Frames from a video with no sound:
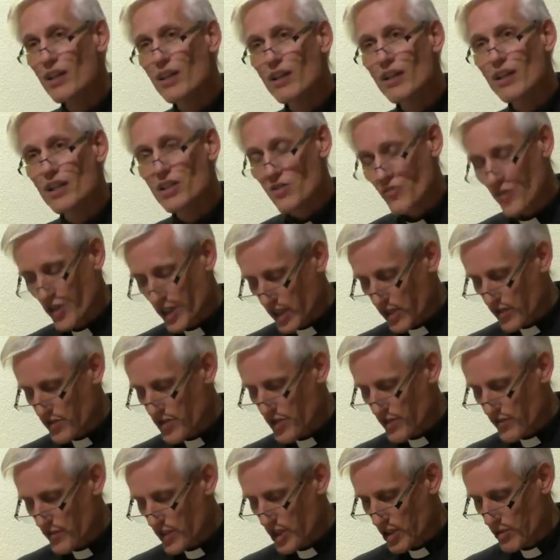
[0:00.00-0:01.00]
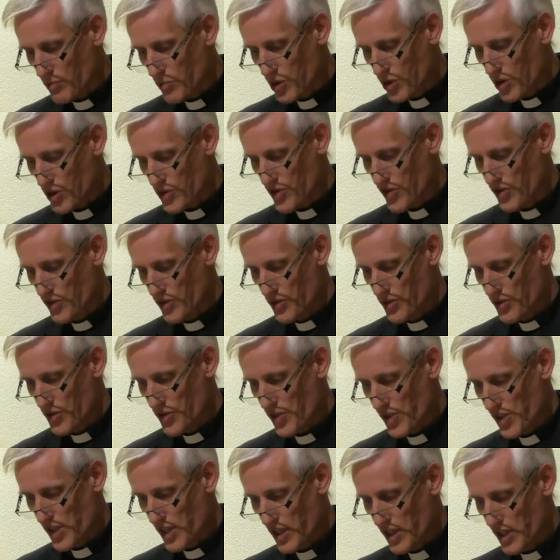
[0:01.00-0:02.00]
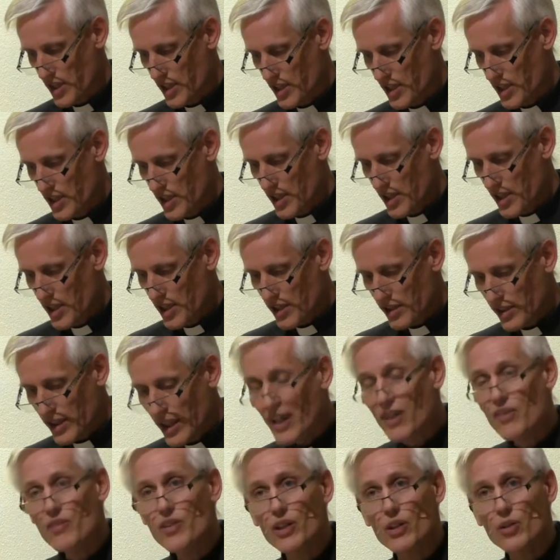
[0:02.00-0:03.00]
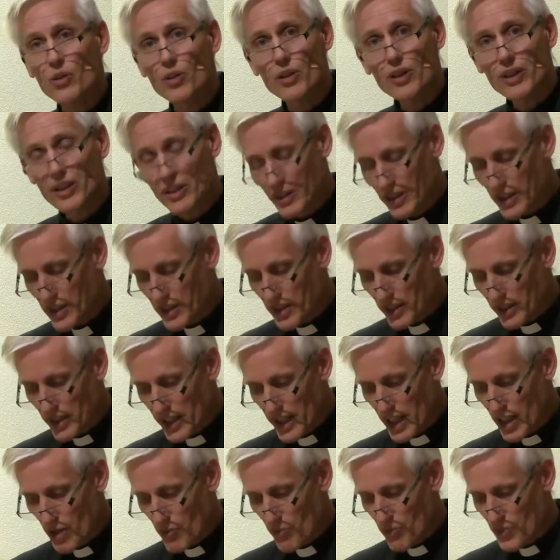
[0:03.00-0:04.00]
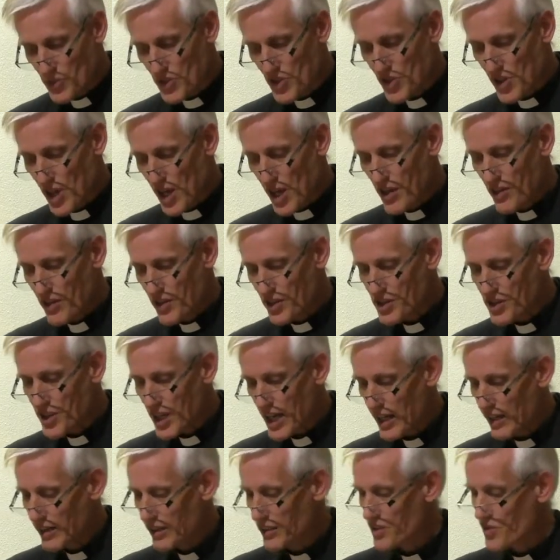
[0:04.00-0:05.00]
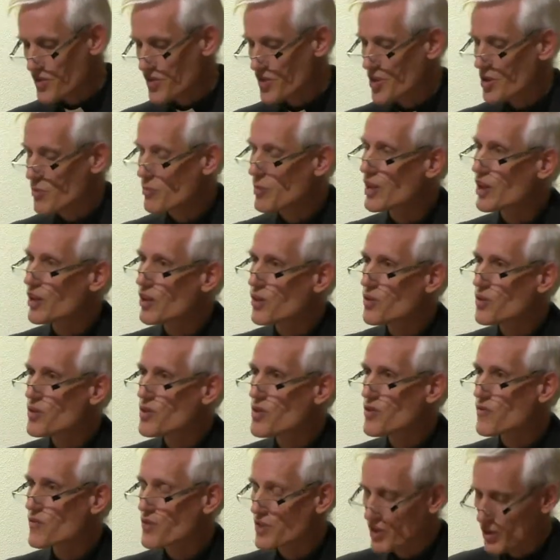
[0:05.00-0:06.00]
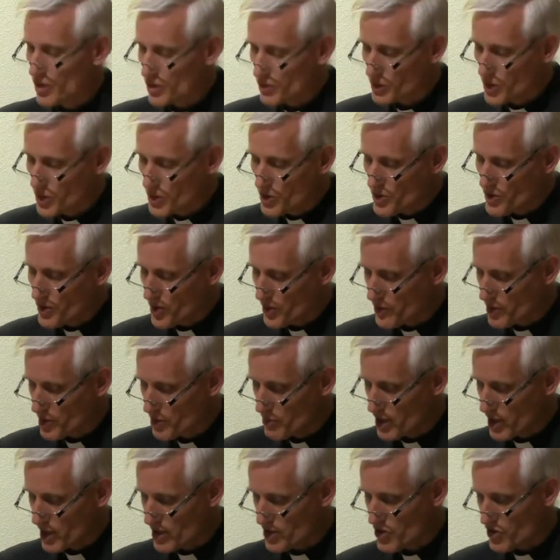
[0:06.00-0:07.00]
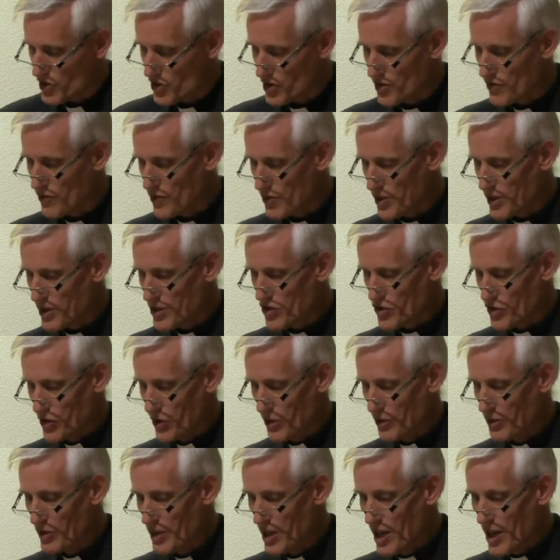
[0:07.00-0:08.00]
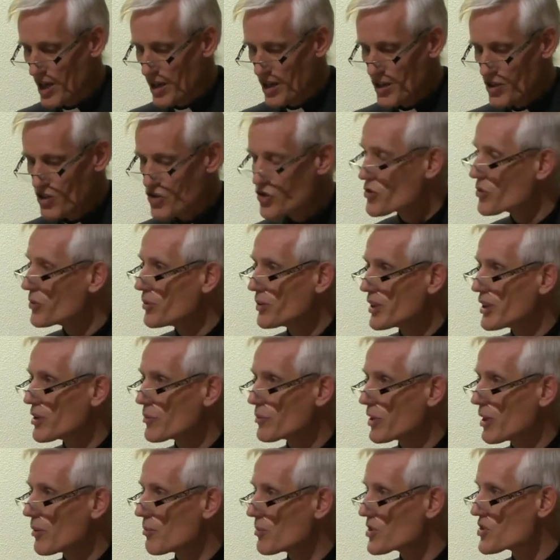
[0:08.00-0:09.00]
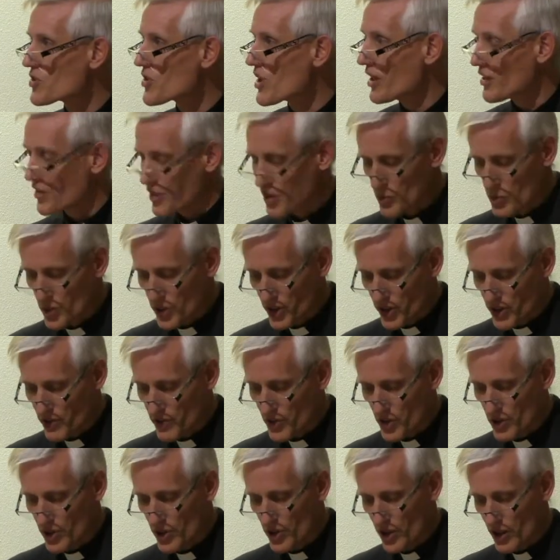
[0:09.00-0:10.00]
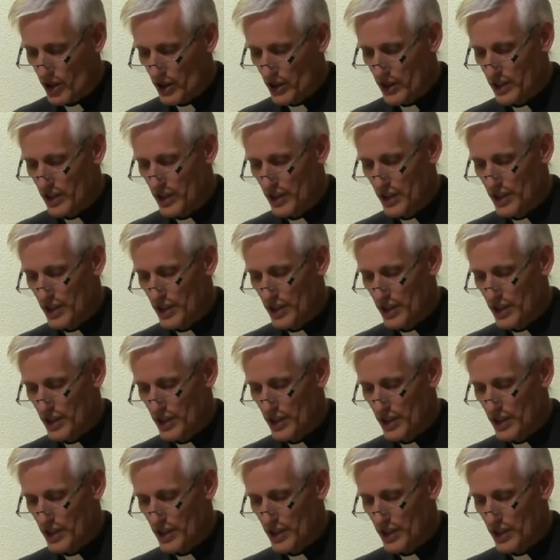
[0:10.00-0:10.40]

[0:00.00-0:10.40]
as figures of the apostles. Like the oil in the lamps, the talents to be used for the growth of the master's fortune surely represent the Word of God.